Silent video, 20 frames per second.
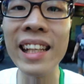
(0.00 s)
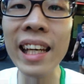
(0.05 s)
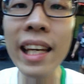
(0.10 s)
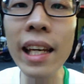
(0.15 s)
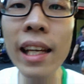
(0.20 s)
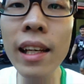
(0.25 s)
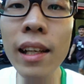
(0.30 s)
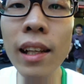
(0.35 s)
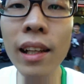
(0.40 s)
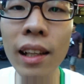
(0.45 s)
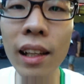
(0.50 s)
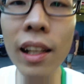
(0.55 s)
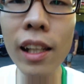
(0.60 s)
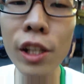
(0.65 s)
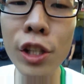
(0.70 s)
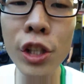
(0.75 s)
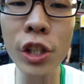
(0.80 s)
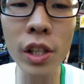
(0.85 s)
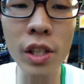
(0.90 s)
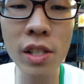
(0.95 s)

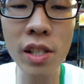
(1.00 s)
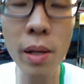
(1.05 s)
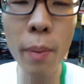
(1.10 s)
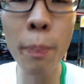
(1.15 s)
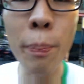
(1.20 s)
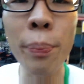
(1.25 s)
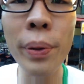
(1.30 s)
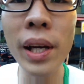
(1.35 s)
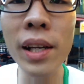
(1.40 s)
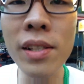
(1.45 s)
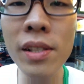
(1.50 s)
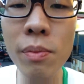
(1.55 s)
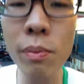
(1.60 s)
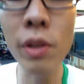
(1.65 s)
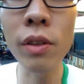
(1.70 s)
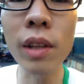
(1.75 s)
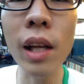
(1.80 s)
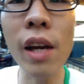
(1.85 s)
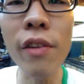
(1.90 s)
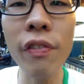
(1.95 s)
delicious. The best
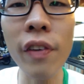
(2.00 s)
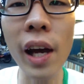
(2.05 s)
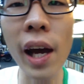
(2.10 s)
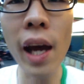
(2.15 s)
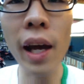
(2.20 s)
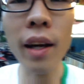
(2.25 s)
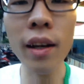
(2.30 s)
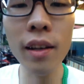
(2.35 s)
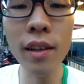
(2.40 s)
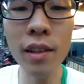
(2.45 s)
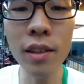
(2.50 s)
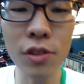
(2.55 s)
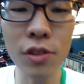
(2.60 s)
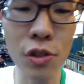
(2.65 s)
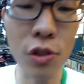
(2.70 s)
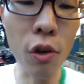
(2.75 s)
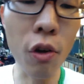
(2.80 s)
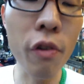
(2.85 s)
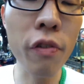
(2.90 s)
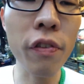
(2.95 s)
meal I've had
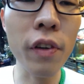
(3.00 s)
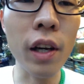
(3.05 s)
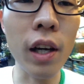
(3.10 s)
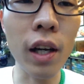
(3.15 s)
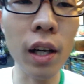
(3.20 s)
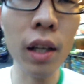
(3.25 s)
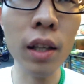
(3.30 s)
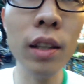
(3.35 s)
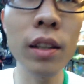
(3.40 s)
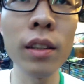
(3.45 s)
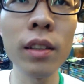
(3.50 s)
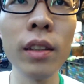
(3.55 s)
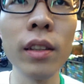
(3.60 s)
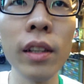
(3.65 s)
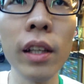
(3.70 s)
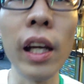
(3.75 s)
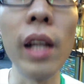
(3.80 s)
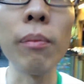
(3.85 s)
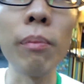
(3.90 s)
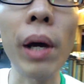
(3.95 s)
so far
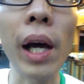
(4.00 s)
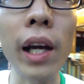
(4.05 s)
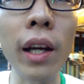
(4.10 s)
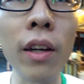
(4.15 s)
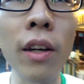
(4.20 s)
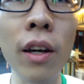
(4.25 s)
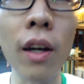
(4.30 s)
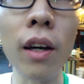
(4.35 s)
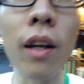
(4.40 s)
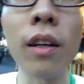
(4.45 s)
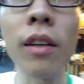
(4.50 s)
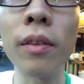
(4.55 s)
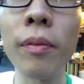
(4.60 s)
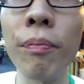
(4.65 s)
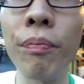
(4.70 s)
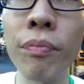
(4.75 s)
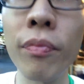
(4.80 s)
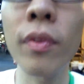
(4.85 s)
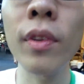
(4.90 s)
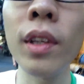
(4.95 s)
in Bangkok.
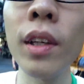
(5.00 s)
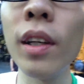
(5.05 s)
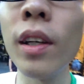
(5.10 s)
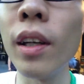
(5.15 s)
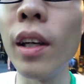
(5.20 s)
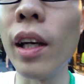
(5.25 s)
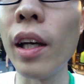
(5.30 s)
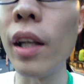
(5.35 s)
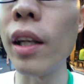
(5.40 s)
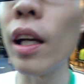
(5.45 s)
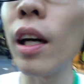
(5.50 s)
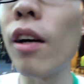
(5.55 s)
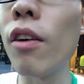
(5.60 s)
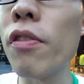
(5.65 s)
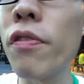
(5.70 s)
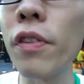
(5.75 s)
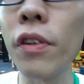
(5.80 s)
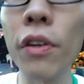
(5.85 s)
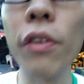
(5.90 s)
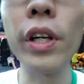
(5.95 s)
And now
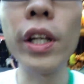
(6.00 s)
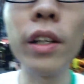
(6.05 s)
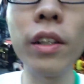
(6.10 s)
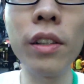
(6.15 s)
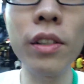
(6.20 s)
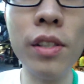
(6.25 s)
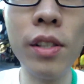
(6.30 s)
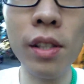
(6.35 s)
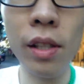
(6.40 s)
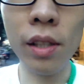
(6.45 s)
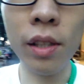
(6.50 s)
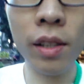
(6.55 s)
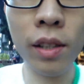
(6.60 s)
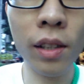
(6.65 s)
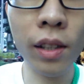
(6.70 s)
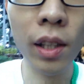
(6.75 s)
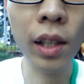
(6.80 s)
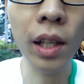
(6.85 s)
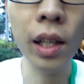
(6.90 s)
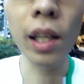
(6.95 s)
for reals,
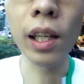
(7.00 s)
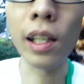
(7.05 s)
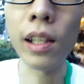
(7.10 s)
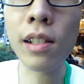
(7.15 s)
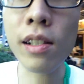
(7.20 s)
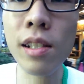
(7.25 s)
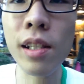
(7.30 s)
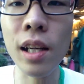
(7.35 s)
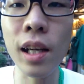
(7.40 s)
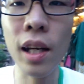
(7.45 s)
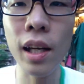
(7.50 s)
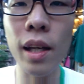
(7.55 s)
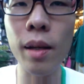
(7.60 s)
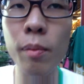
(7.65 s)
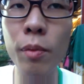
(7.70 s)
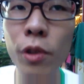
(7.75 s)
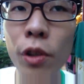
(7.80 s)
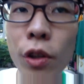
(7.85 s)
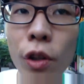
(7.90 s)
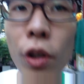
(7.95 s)
it's
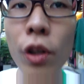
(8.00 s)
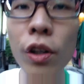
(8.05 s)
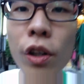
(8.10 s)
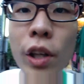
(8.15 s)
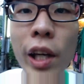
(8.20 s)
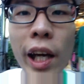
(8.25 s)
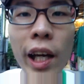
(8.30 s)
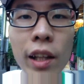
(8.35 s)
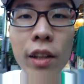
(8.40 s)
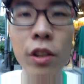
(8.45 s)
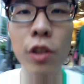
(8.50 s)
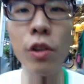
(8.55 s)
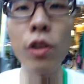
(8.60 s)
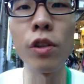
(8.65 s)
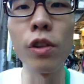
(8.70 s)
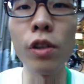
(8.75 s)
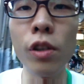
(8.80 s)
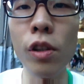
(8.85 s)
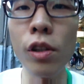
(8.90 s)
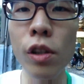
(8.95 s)
time to head
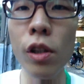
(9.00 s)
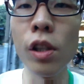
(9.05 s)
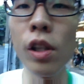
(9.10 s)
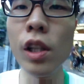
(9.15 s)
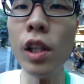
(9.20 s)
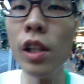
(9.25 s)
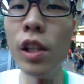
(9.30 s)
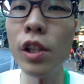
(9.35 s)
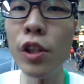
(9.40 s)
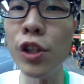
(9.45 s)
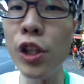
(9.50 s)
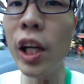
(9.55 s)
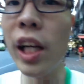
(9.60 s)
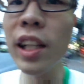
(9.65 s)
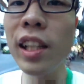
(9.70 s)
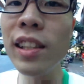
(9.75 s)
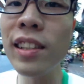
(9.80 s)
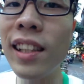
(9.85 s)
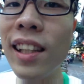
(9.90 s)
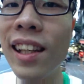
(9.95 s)
to
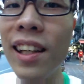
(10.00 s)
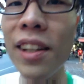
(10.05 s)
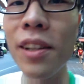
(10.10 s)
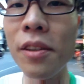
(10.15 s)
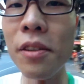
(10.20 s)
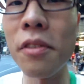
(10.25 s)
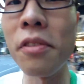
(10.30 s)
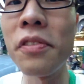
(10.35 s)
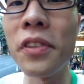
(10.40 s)
Chinatown